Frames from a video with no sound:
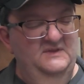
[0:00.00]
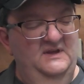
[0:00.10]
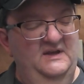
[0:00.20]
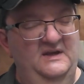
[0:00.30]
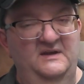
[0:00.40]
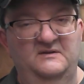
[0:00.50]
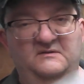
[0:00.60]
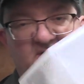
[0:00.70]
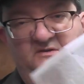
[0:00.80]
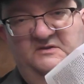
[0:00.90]
And
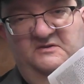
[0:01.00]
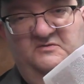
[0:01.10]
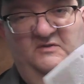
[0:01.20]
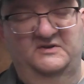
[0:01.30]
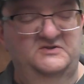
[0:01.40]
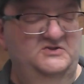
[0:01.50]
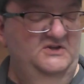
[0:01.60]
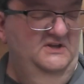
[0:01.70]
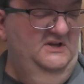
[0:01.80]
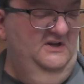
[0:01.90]
here's the instruction
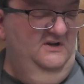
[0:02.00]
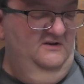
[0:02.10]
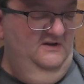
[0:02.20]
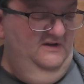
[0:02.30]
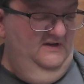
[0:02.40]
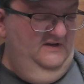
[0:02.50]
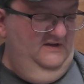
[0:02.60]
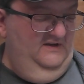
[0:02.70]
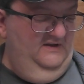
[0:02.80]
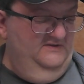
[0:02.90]
sheet here.
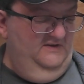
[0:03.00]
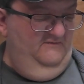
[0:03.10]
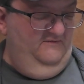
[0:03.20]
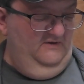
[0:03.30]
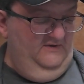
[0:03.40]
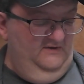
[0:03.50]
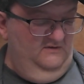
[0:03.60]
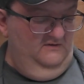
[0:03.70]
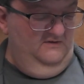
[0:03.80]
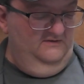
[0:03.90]
It has a very
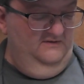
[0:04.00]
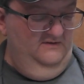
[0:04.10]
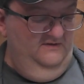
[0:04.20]
long